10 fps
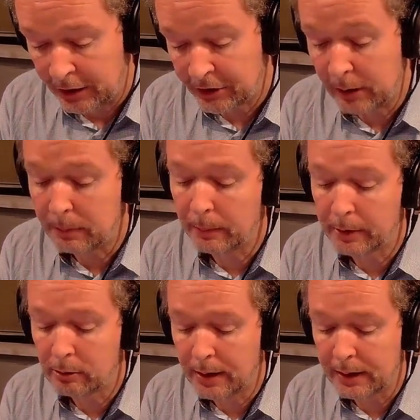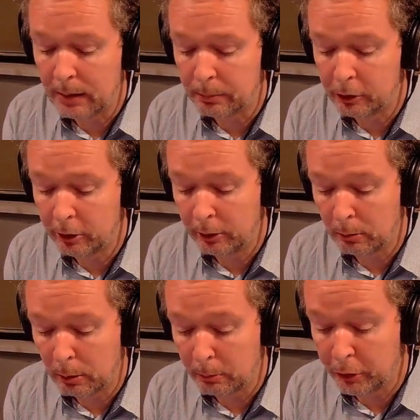stepped up the crackdown,
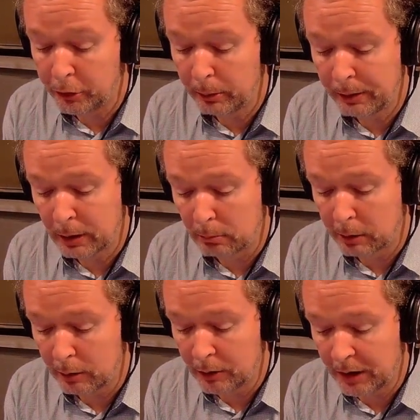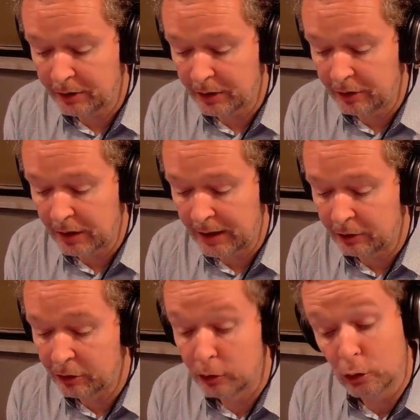pursuing protesters
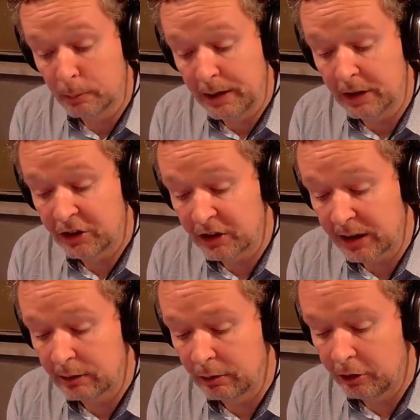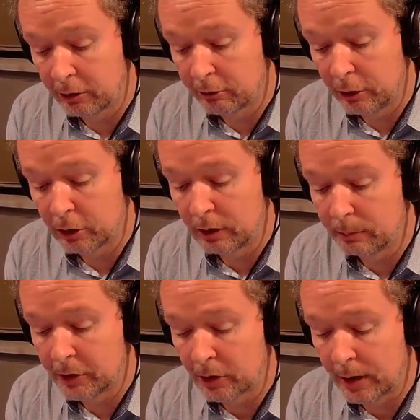and storming the sacred
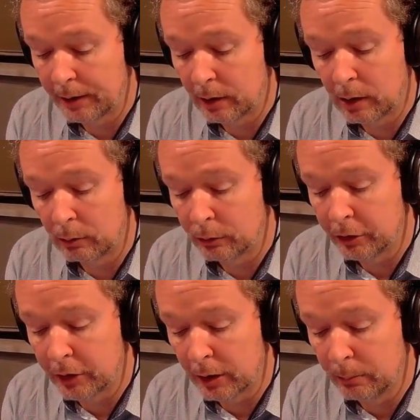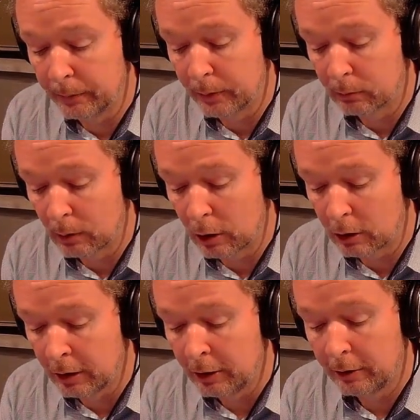Jerusalem site that holds the Dome of the
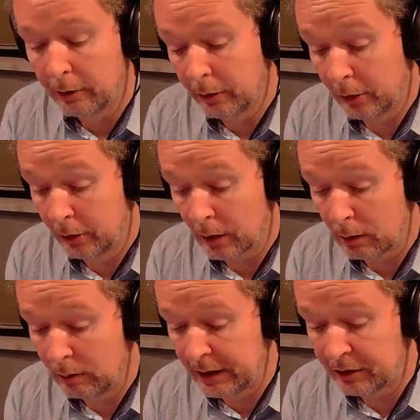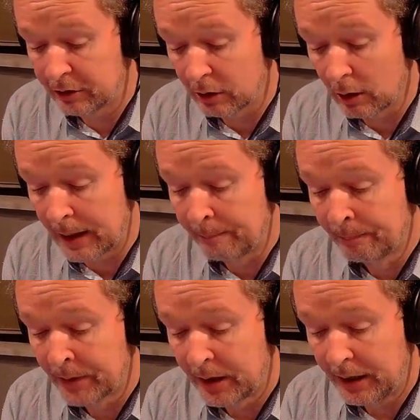Rock, the third holiest site
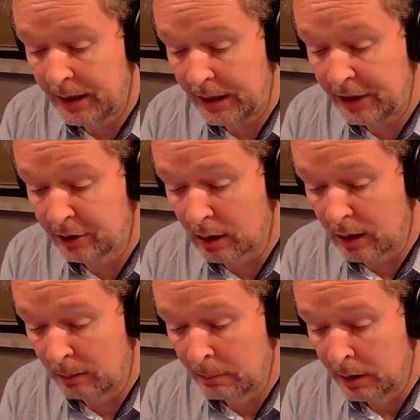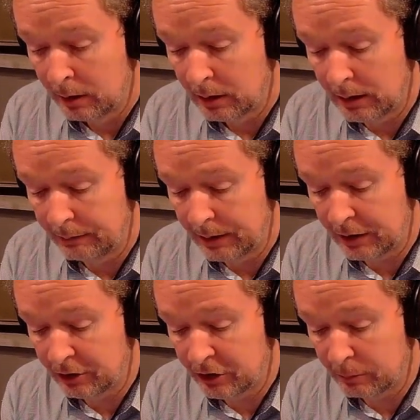in Islam, leaving
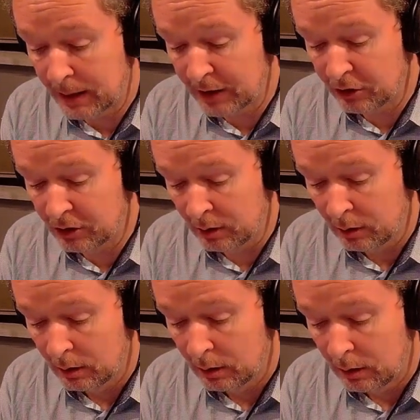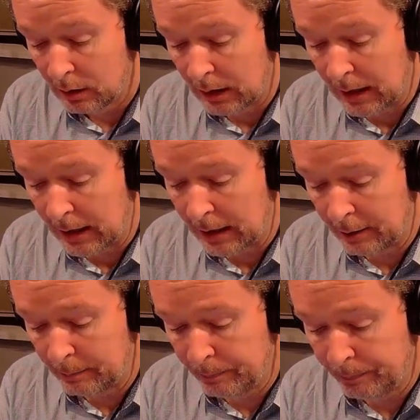it smashed.
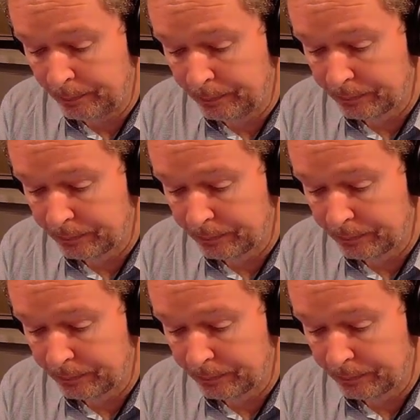By